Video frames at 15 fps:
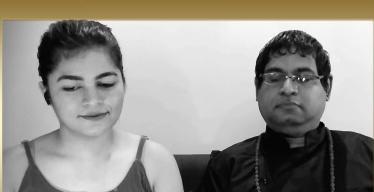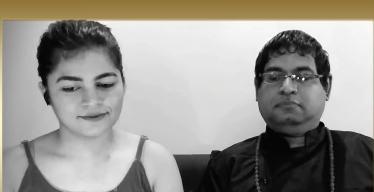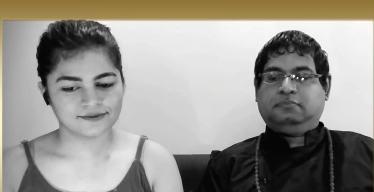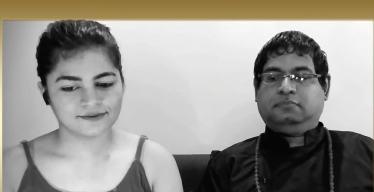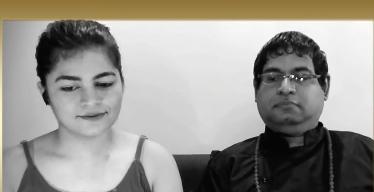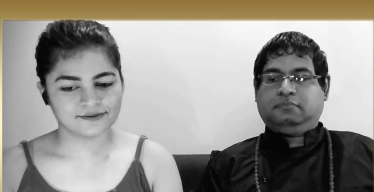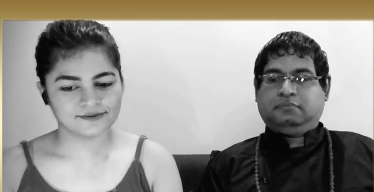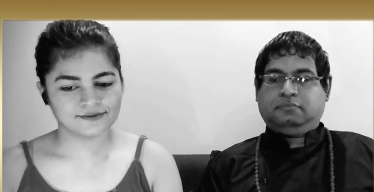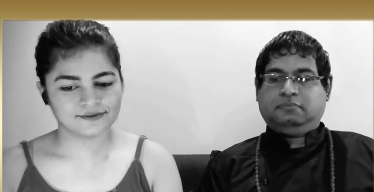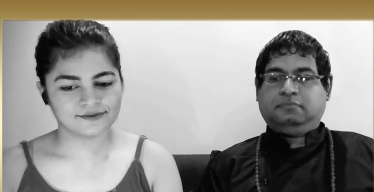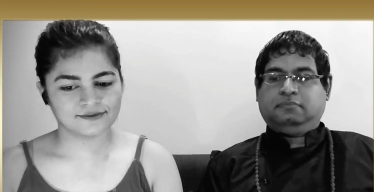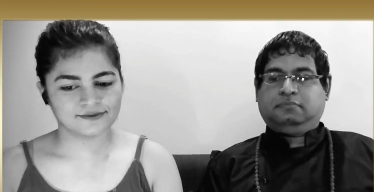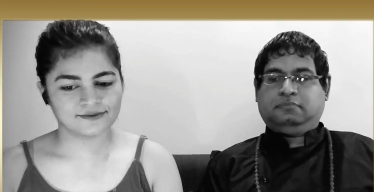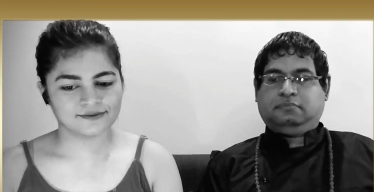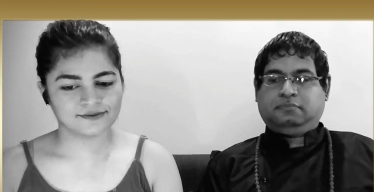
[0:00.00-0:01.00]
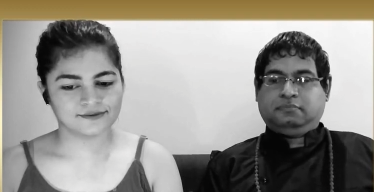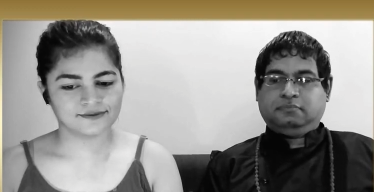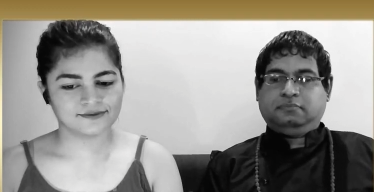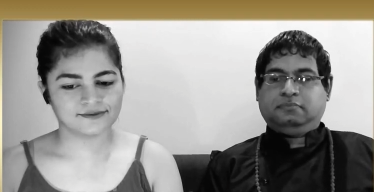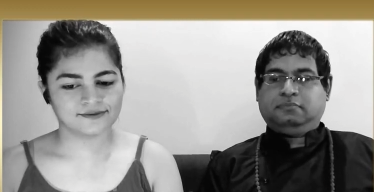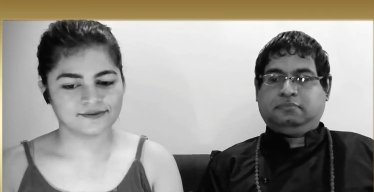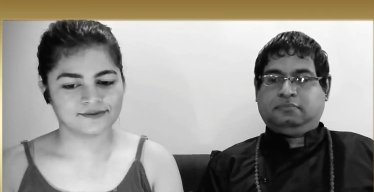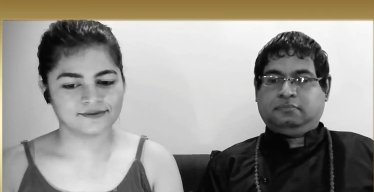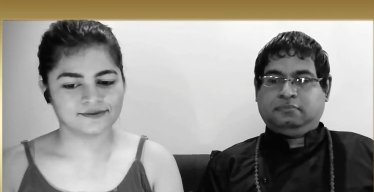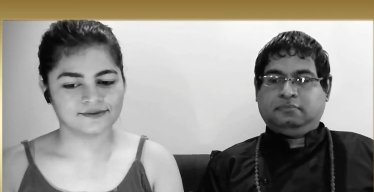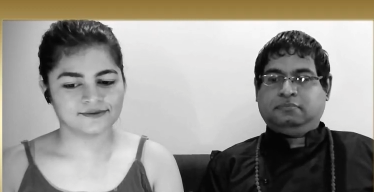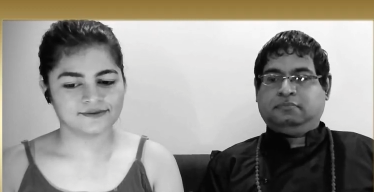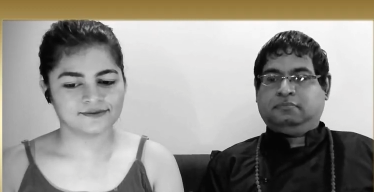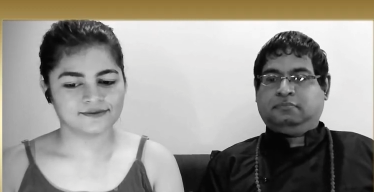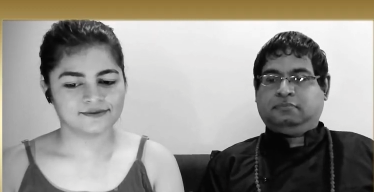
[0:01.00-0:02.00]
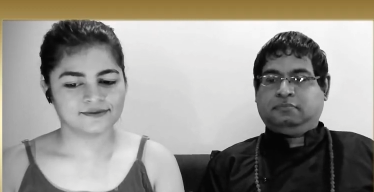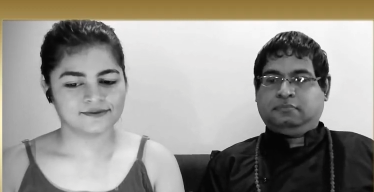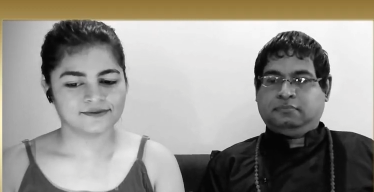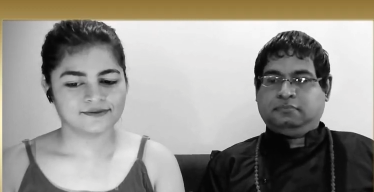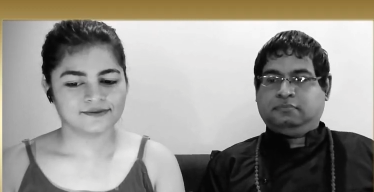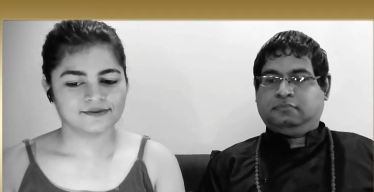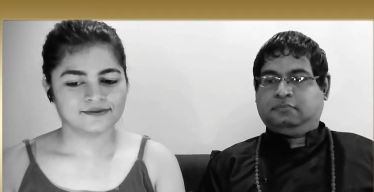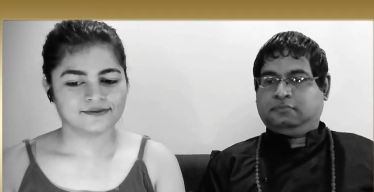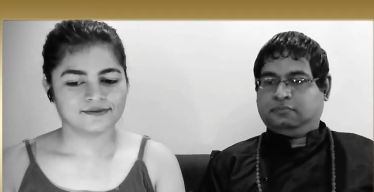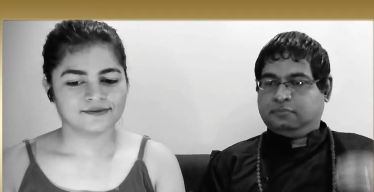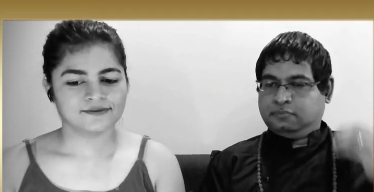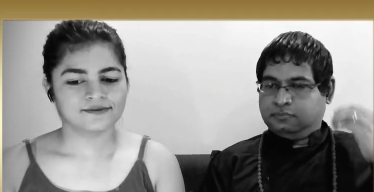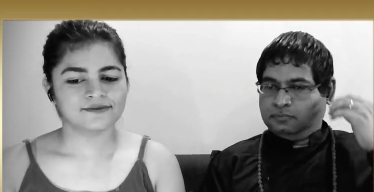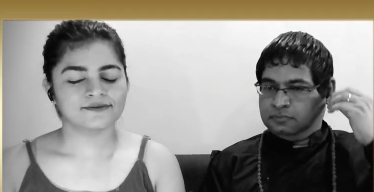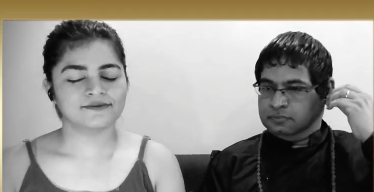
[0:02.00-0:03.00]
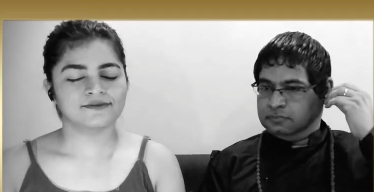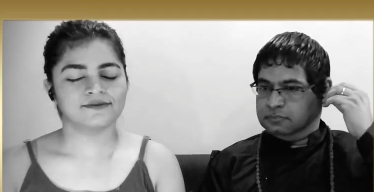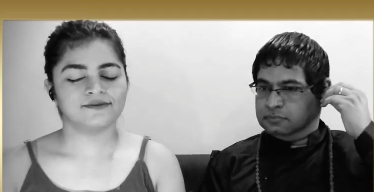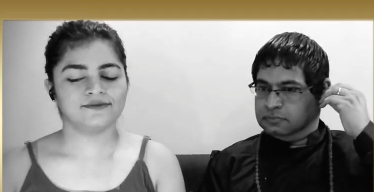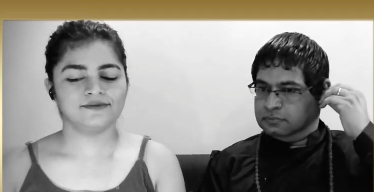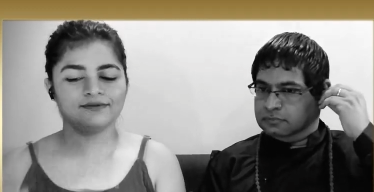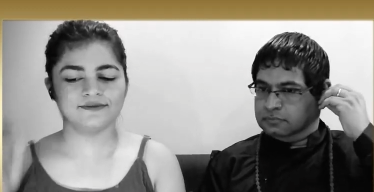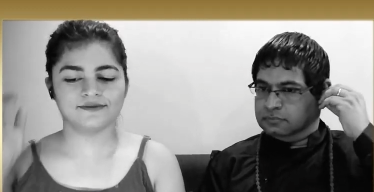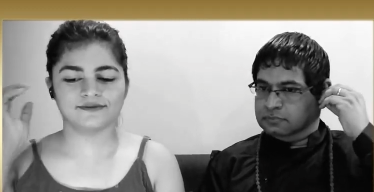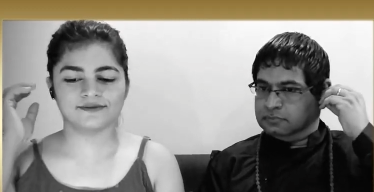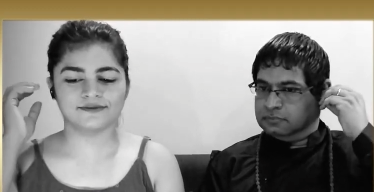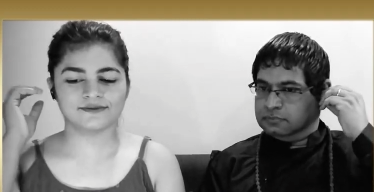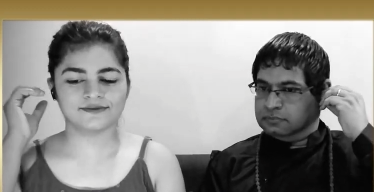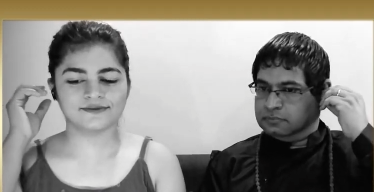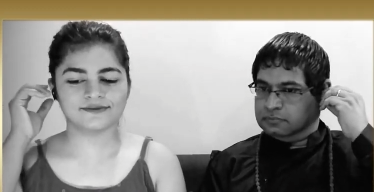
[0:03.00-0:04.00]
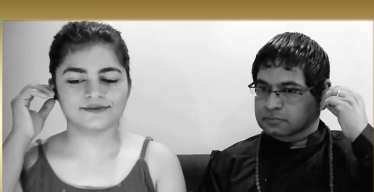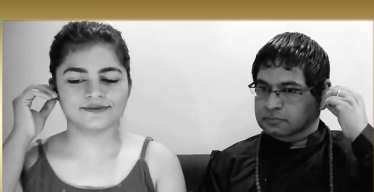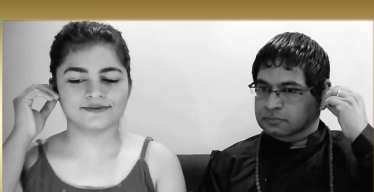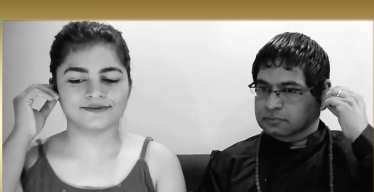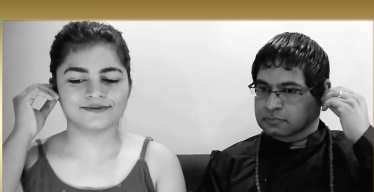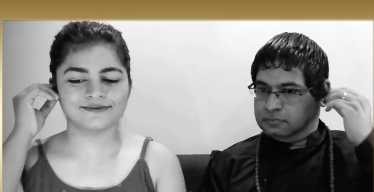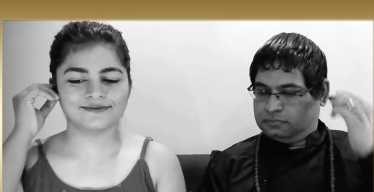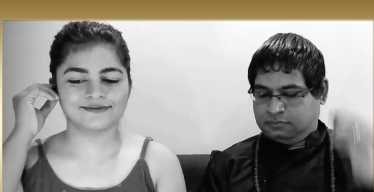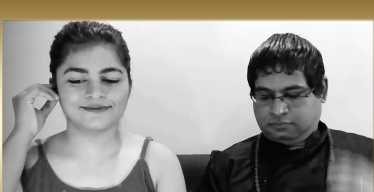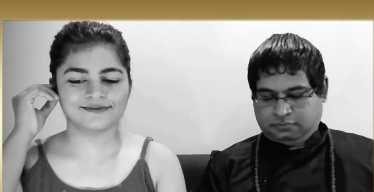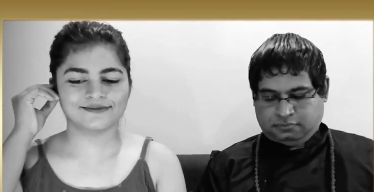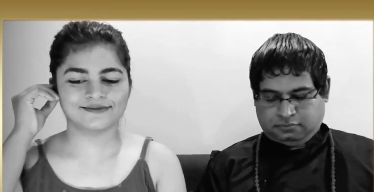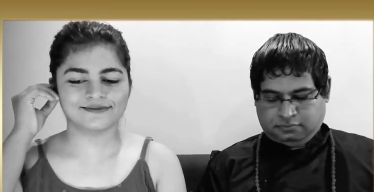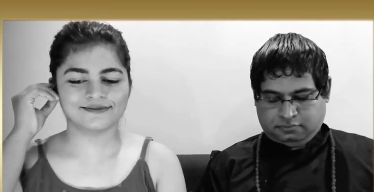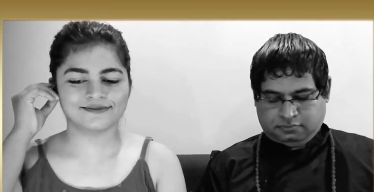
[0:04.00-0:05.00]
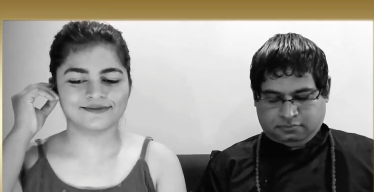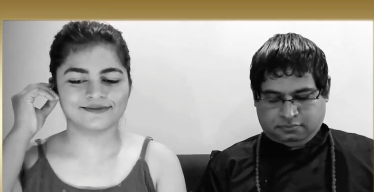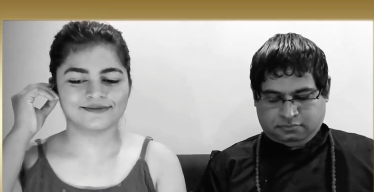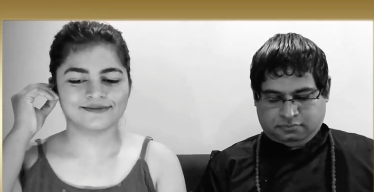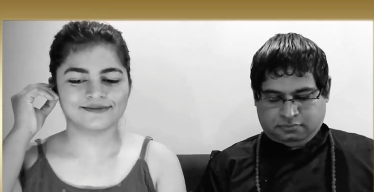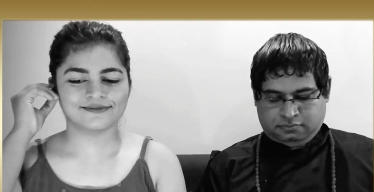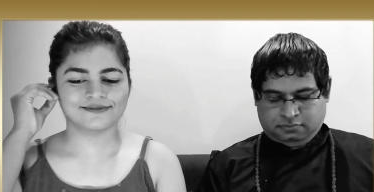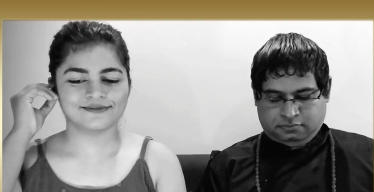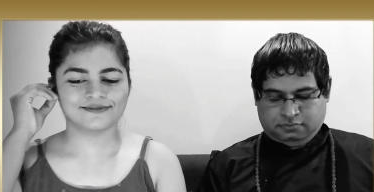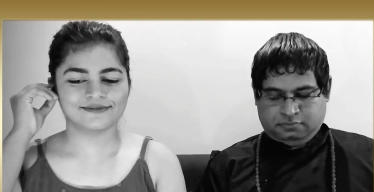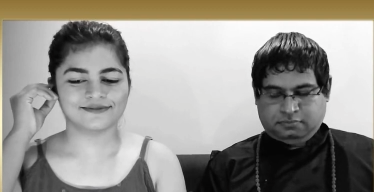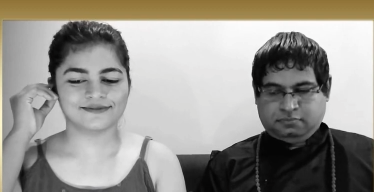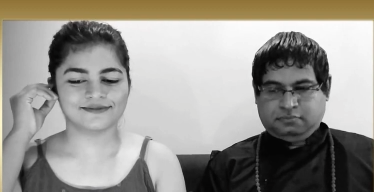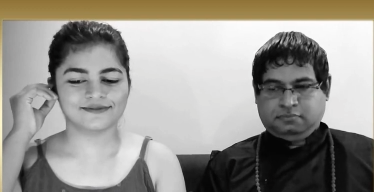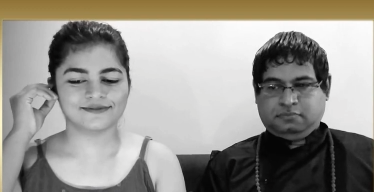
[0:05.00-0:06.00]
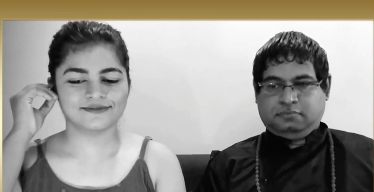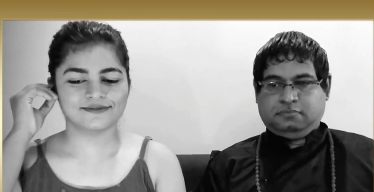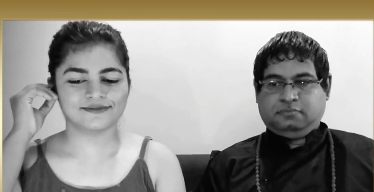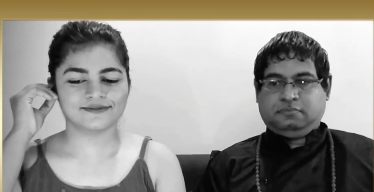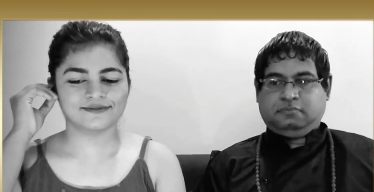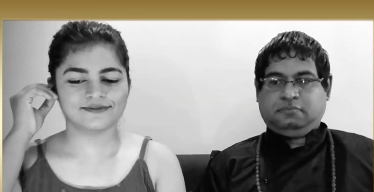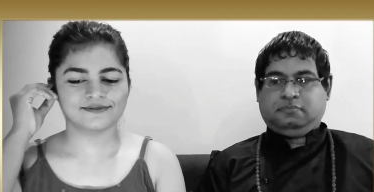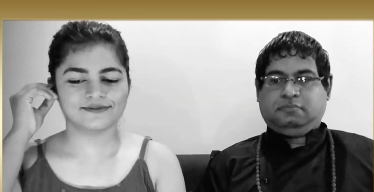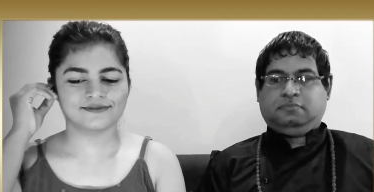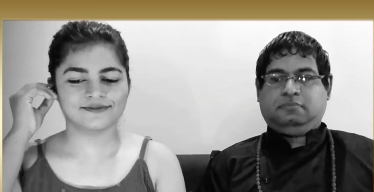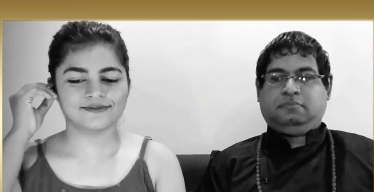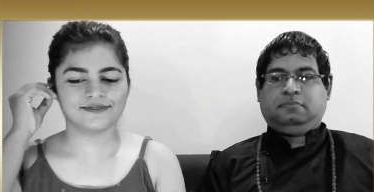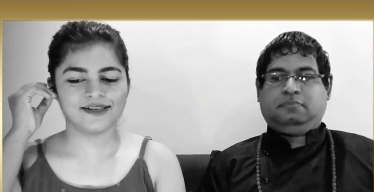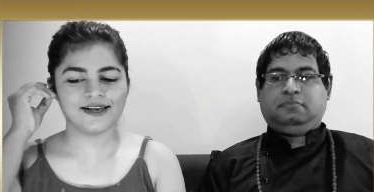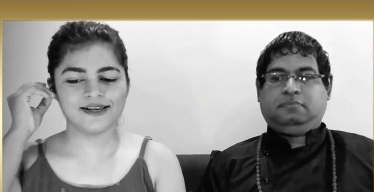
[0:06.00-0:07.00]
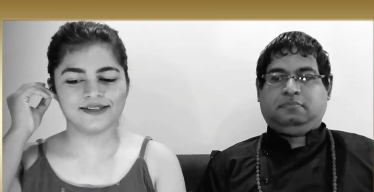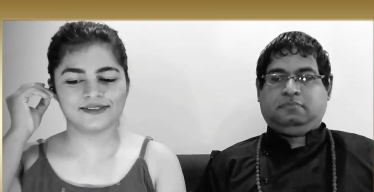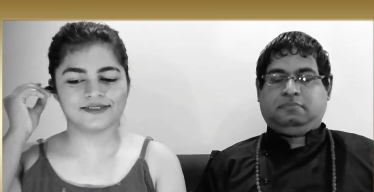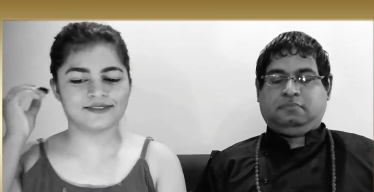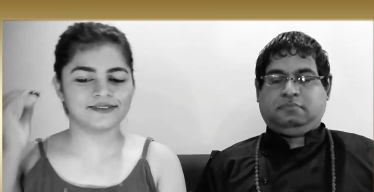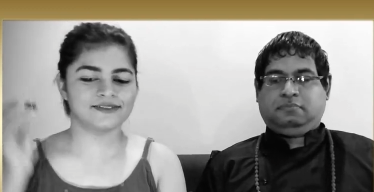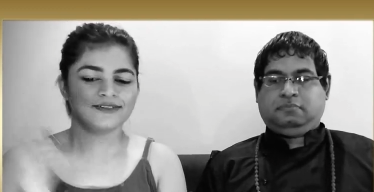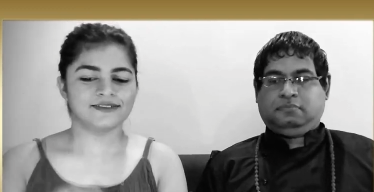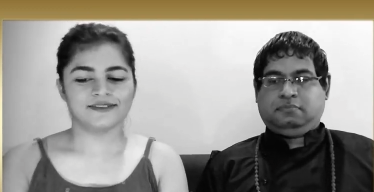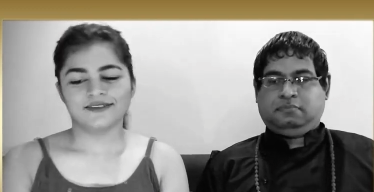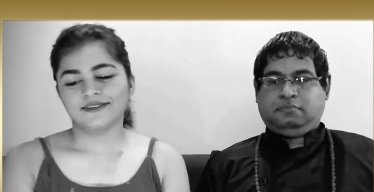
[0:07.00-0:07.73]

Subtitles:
Nobody speaks.